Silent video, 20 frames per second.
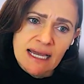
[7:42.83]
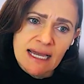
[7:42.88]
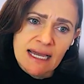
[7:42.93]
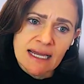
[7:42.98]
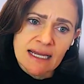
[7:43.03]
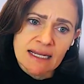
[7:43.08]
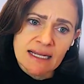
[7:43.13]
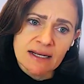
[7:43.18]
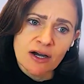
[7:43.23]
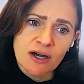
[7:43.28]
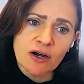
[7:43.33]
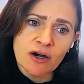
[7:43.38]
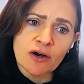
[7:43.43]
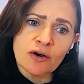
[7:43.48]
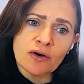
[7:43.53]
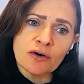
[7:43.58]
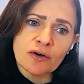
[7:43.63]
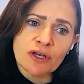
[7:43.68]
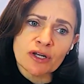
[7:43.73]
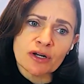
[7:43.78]
And,
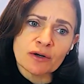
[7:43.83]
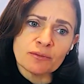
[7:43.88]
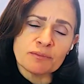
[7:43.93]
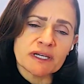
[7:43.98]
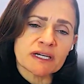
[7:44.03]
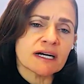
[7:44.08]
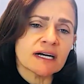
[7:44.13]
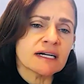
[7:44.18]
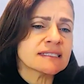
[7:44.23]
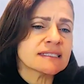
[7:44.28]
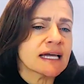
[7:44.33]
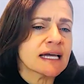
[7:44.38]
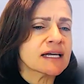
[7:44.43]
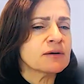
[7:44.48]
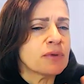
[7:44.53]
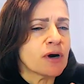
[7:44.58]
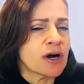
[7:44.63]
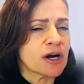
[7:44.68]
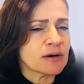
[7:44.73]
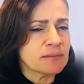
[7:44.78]
oh, because I
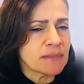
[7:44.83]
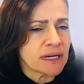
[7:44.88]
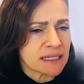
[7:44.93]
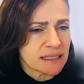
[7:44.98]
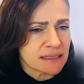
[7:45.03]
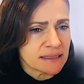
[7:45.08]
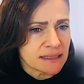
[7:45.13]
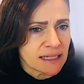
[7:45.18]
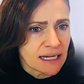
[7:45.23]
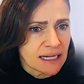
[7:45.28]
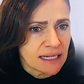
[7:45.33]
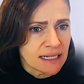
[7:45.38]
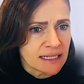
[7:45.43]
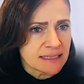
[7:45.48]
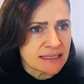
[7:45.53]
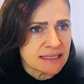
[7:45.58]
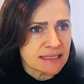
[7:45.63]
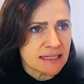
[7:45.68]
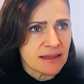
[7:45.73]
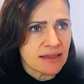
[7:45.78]

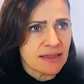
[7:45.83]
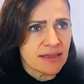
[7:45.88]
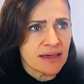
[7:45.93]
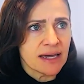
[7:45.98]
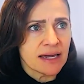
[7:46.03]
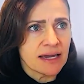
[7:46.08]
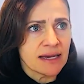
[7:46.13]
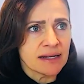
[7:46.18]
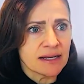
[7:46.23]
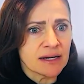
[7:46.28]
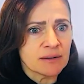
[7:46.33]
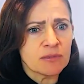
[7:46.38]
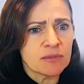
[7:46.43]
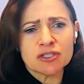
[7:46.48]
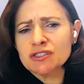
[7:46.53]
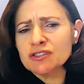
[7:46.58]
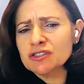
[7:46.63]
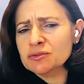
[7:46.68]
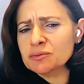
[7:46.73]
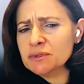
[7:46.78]
compartmentalize, then
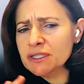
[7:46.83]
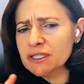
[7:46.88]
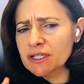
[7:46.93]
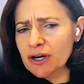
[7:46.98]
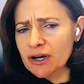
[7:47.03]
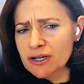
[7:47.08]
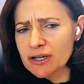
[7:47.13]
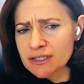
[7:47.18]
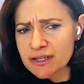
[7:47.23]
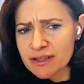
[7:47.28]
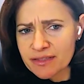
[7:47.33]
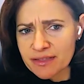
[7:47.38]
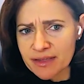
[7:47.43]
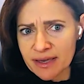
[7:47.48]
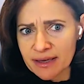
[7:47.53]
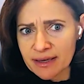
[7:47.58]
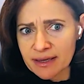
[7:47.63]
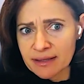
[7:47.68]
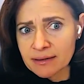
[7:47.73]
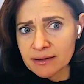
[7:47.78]
emotions really aren't a
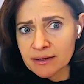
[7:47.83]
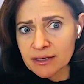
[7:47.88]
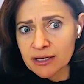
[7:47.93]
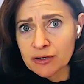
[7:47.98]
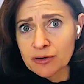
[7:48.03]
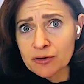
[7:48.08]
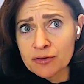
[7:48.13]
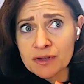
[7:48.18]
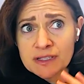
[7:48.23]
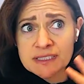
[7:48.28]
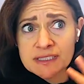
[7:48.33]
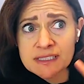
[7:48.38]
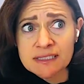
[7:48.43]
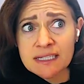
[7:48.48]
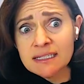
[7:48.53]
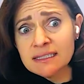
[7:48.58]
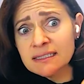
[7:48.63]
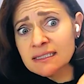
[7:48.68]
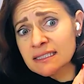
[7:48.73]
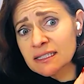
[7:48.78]
thing. And, these
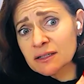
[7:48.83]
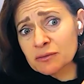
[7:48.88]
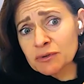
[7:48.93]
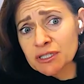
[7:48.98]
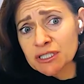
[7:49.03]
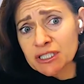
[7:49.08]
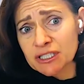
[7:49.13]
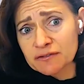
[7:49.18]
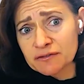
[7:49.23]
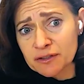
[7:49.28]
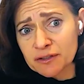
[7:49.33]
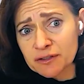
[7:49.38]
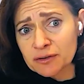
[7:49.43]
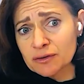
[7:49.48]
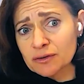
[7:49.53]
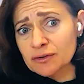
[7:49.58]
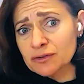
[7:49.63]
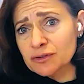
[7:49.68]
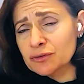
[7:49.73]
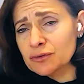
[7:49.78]
things that were
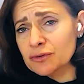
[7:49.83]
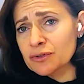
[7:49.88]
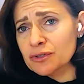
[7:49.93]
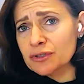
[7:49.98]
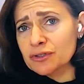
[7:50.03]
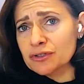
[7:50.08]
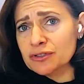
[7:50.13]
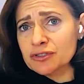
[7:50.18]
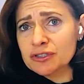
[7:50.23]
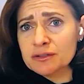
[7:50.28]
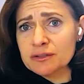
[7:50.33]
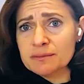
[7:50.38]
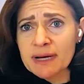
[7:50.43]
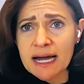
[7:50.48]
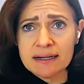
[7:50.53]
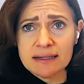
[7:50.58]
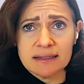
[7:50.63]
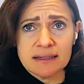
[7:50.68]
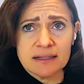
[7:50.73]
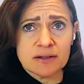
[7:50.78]
difficult or
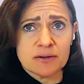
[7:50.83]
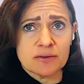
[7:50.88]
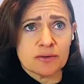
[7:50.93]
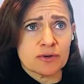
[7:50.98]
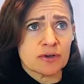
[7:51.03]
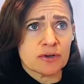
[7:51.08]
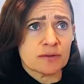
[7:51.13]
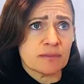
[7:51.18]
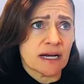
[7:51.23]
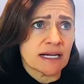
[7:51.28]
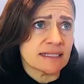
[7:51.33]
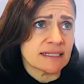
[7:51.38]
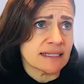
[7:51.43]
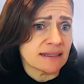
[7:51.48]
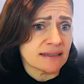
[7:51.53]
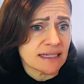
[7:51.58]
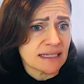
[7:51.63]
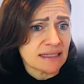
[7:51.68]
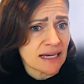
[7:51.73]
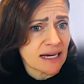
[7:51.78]
traumatic or my
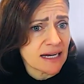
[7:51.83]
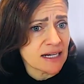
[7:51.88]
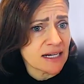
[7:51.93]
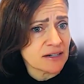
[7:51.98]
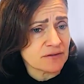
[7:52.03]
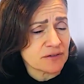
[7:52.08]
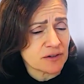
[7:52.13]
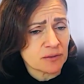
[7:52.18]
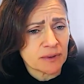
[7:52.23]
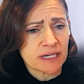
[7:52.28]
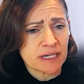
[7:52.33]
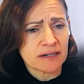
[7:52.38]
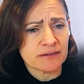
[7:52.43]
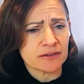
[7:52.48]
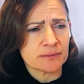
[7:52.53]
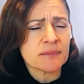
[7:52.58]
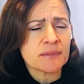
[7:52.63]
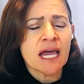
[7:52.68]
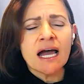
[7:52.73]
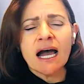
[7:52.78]
daily life or
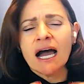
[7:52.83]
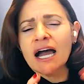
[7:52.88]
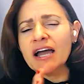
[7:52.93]
whatever,